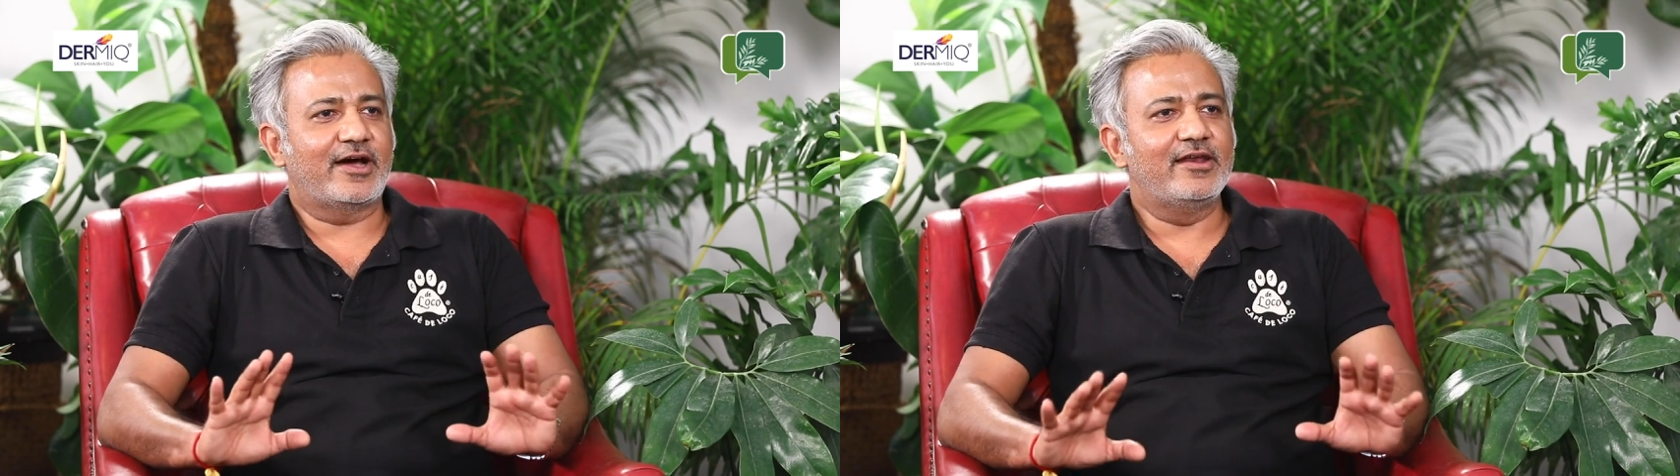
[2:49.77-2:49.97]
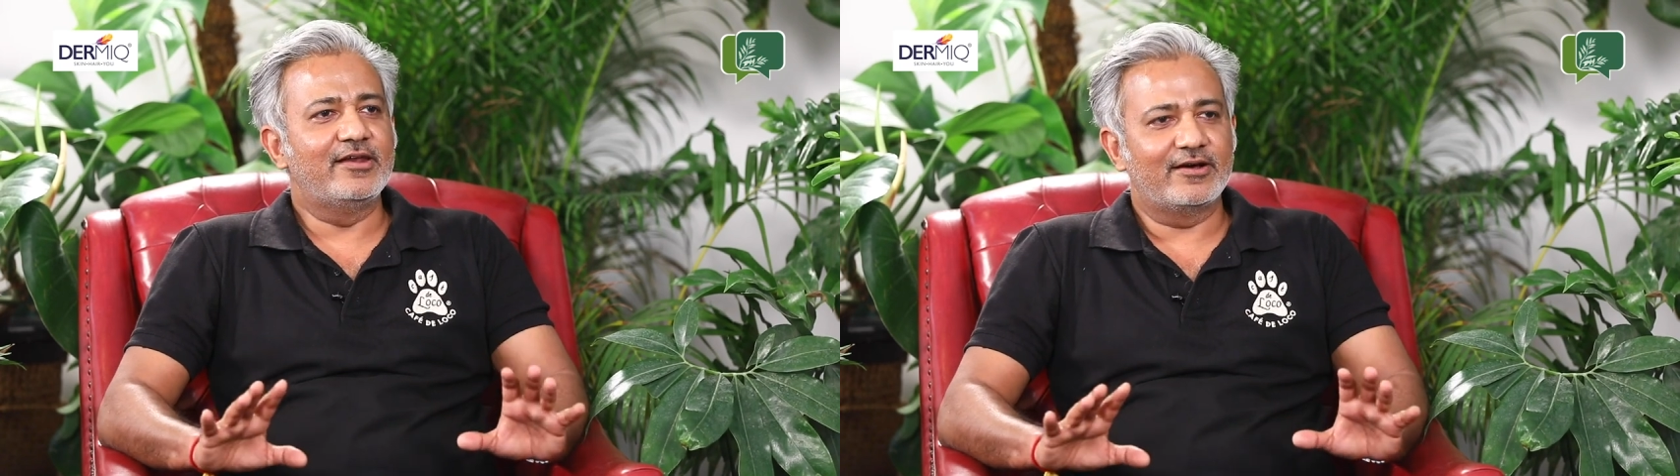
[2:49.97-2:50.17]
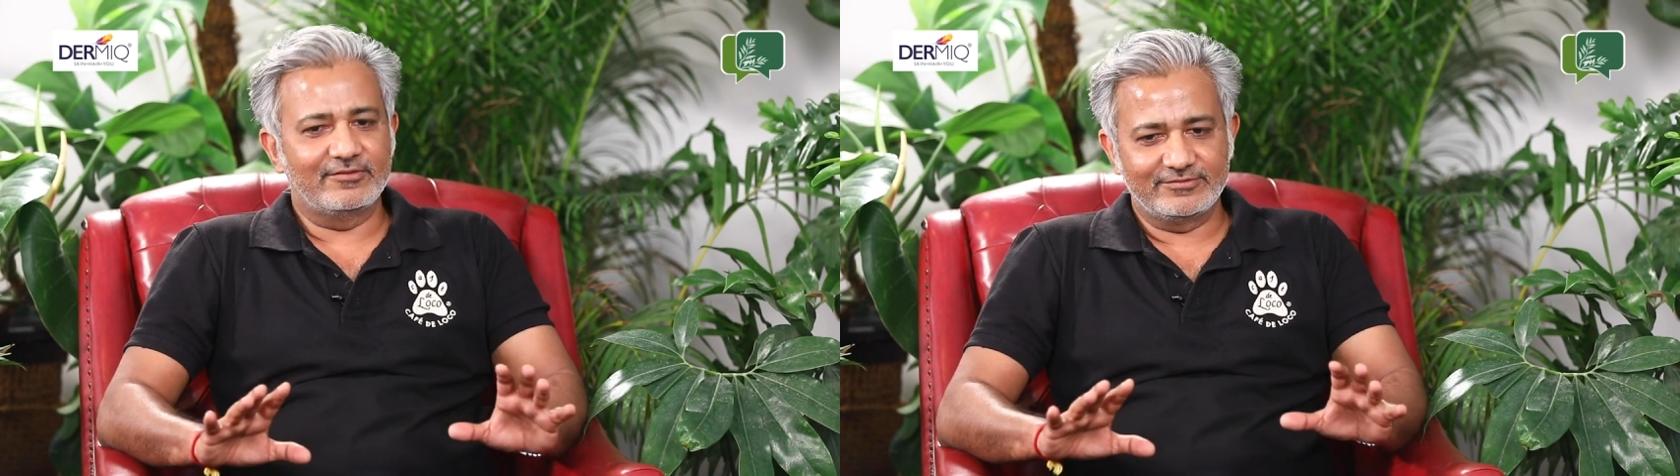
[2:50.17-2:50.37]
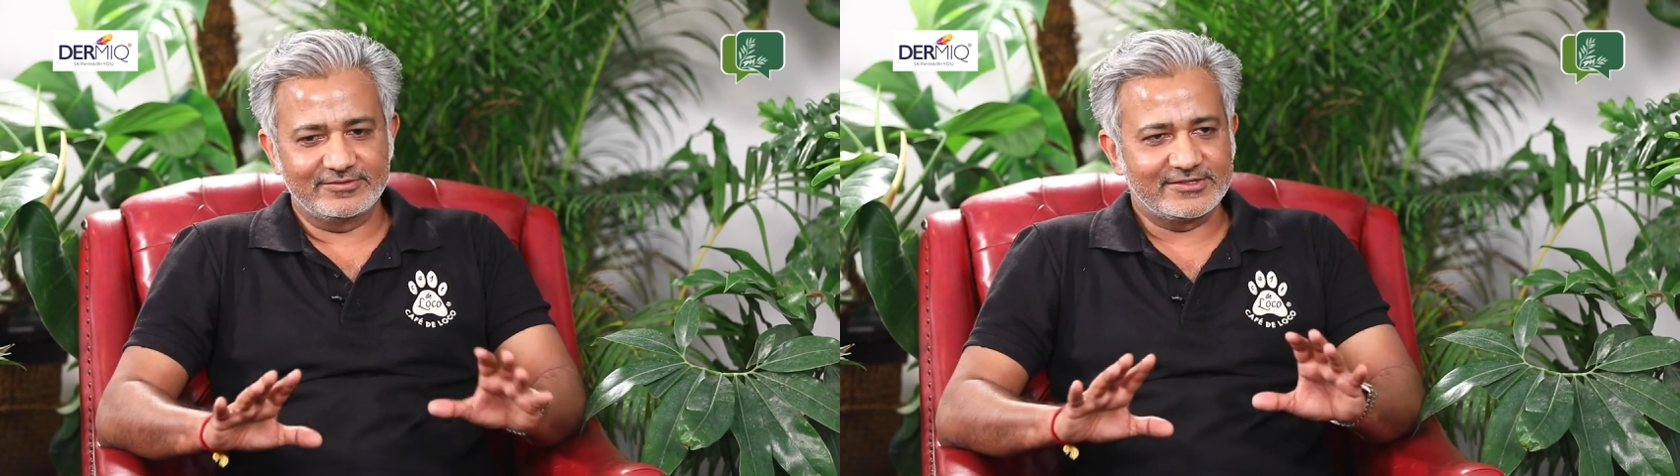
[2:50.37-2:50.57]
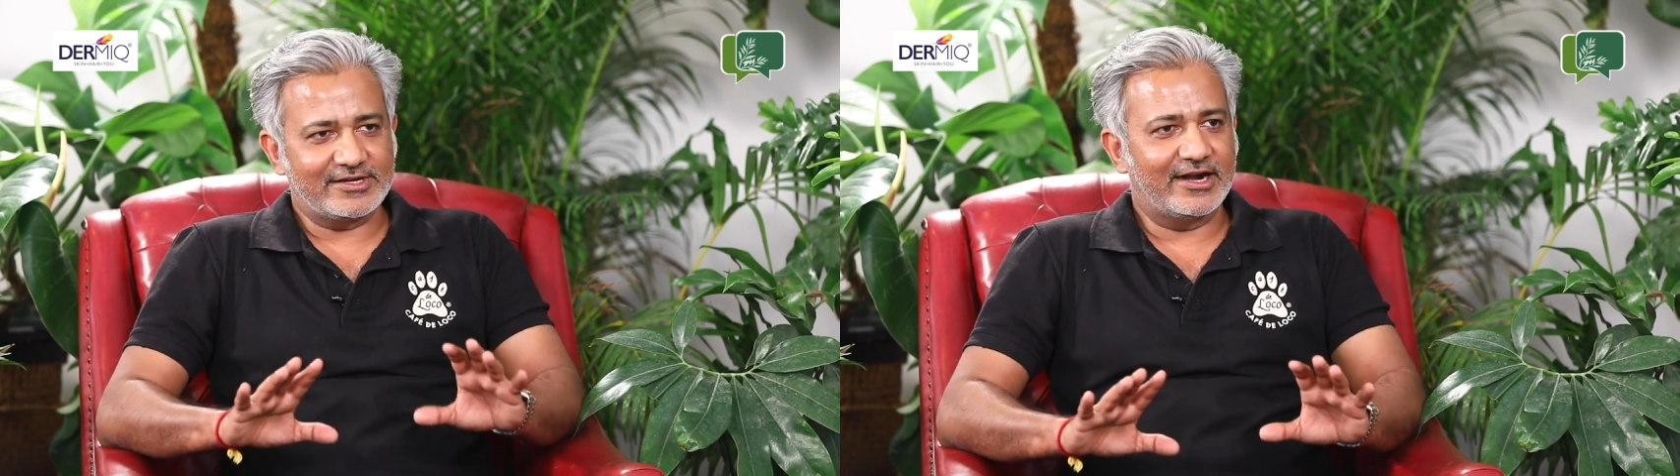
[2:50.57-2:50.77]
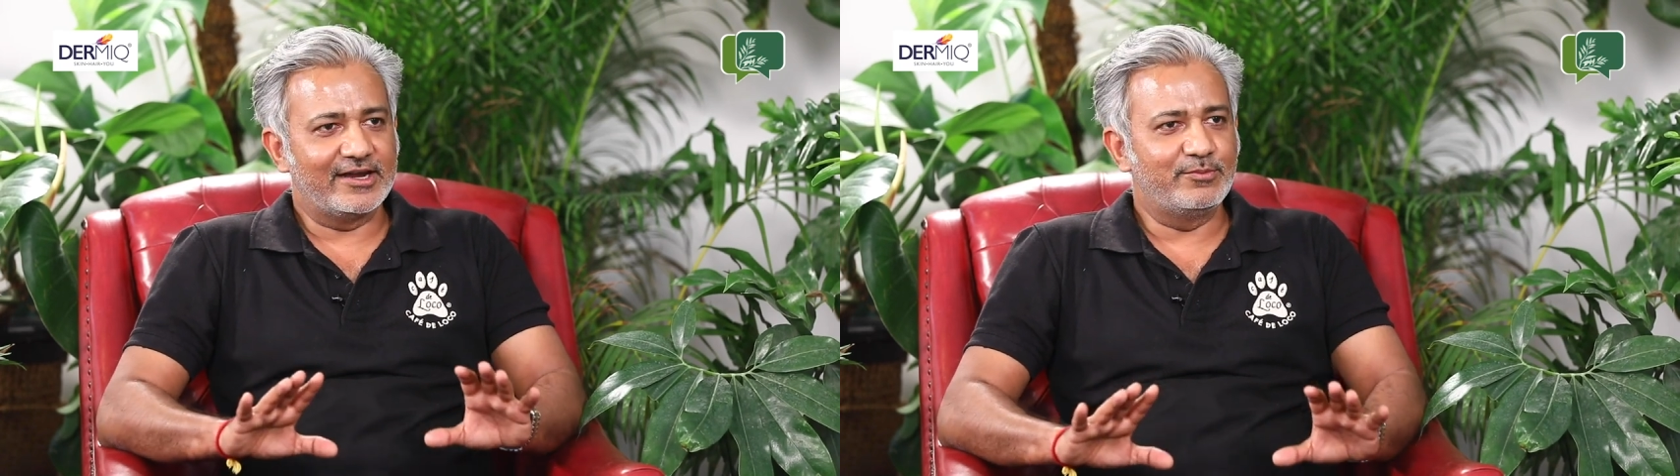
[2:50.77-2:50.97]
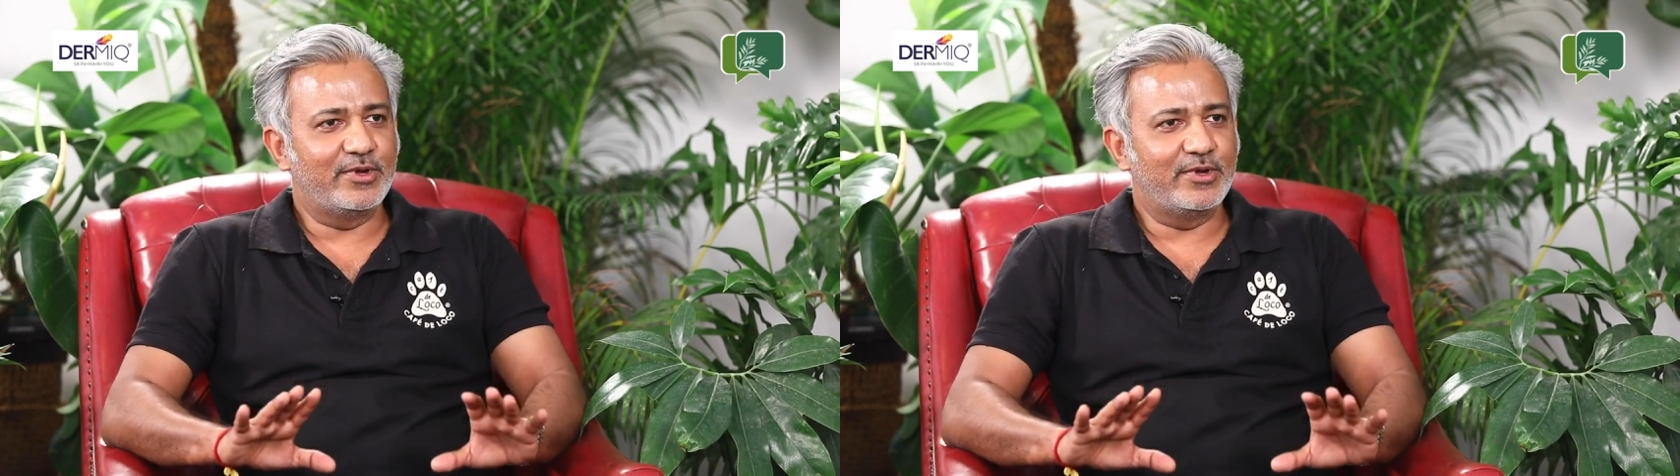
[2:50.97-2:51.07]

I love standing